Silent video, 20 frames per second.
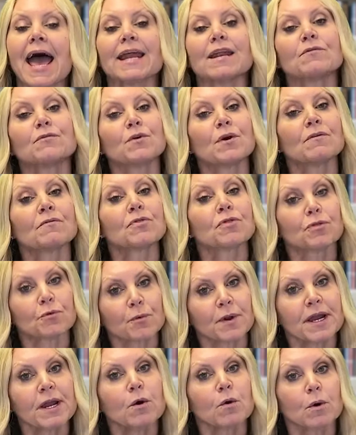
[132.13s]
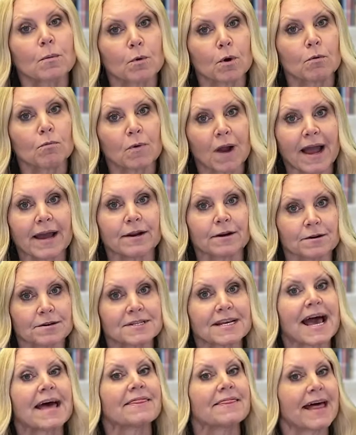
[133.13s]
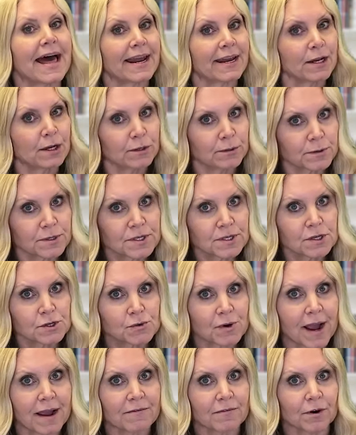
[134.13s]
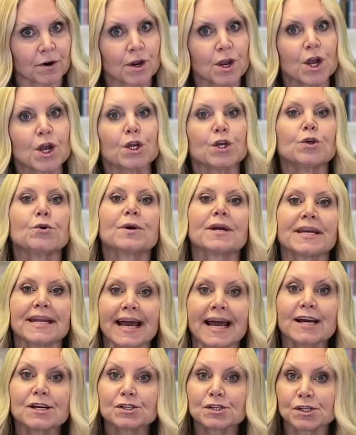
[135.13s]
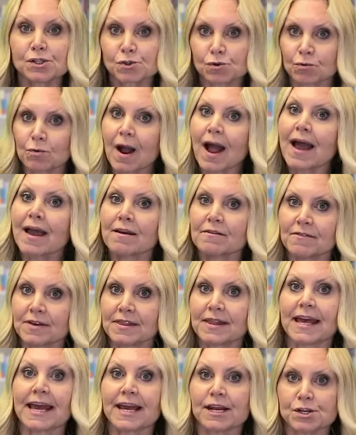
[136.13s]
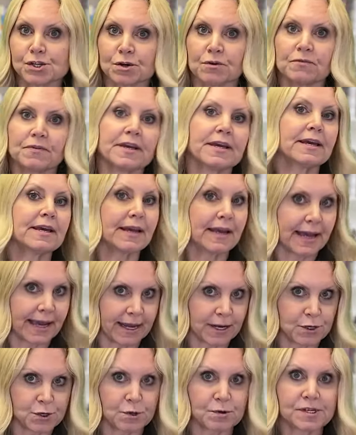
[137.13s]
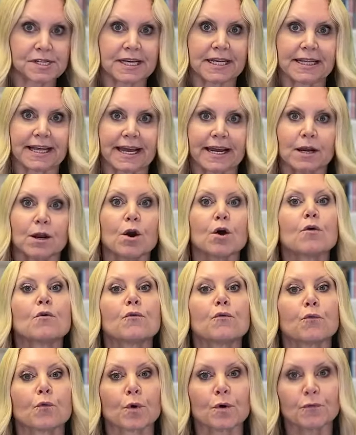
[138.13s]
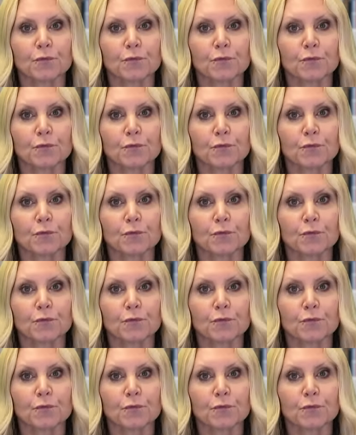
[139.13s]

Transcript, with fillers: And if you have three or more riders, and that includes the driver, you can actually drive in the HOV, HOT lane for